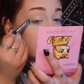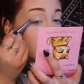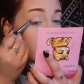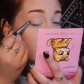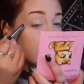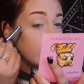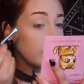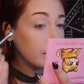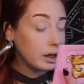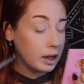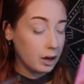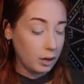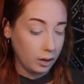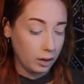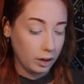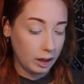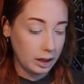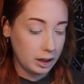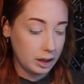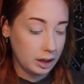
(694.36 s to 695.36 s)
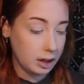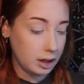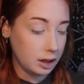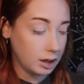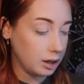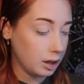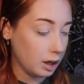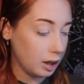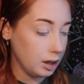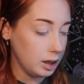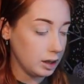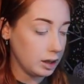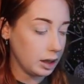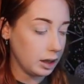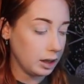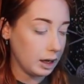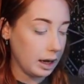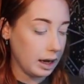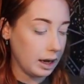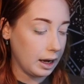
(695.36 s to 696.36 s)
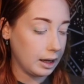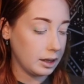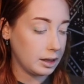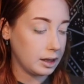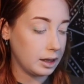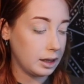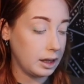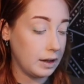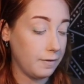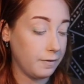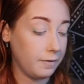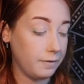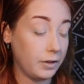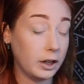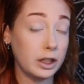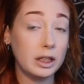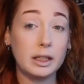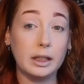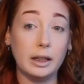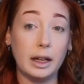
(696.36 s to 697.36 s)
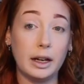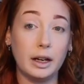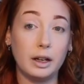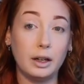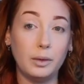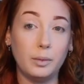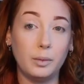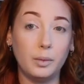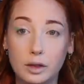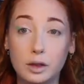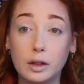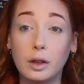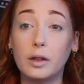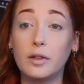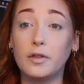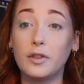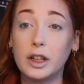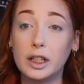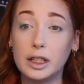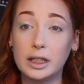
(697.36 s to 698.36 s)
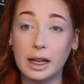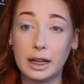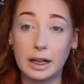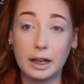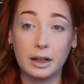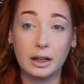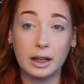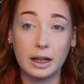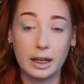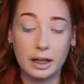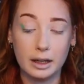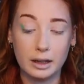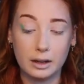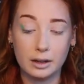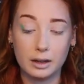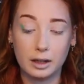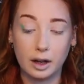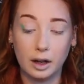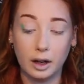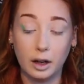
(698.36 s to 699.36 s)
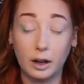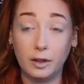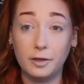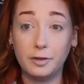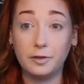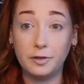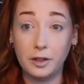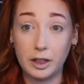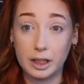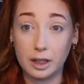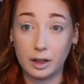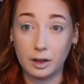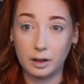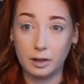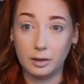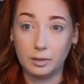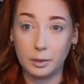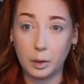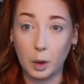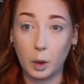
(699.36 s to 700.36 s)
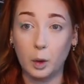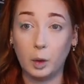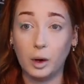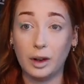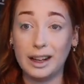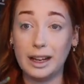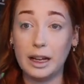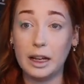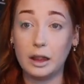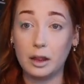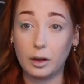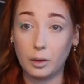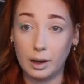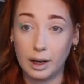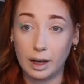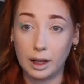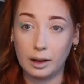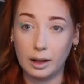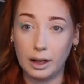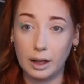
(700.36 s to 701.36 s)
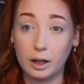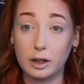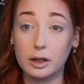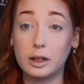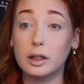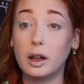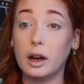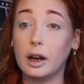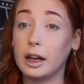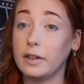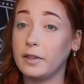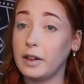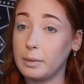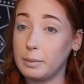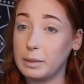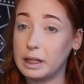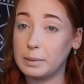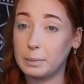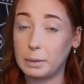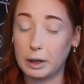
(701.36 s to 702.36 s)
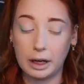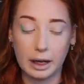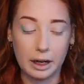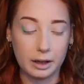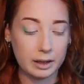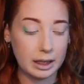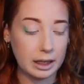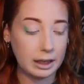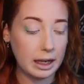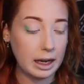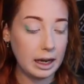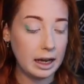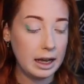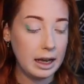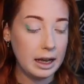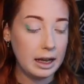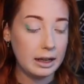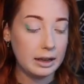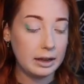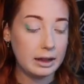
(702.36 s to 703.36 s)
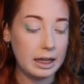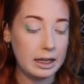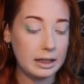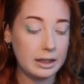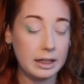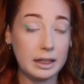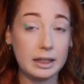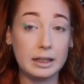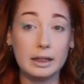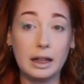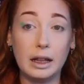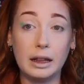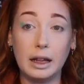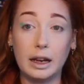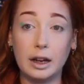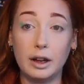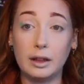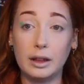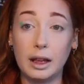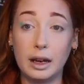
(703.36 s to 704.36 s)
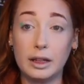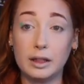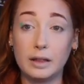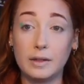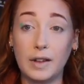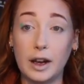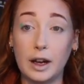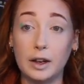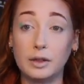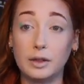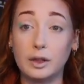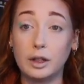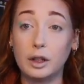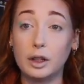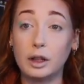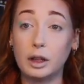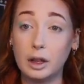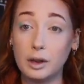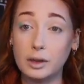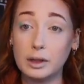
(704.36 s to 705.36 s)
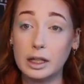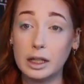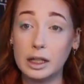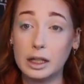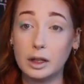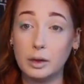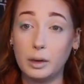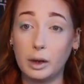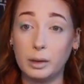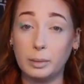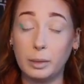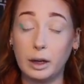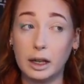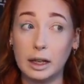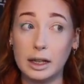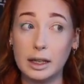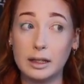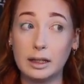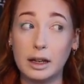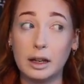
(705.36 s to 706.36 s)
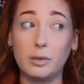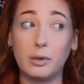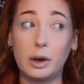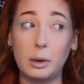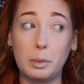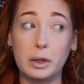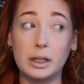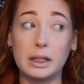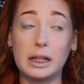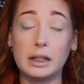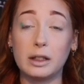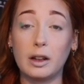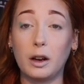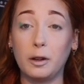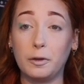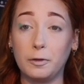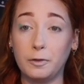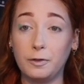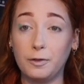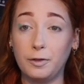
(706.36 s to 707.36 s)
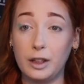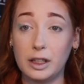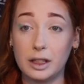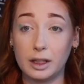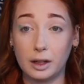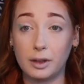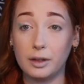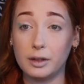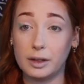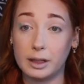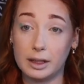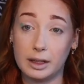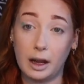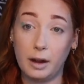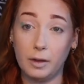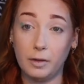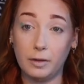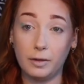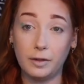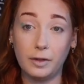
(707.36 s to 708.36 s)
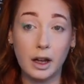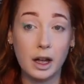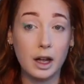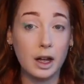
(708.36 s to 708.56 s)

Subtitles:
of the aura start at the first layer. So the first layer is our physical or etheric layer. Sorry if I'm mispronouncing that. This is the layer that is found closest to our bodies and represents our physical self.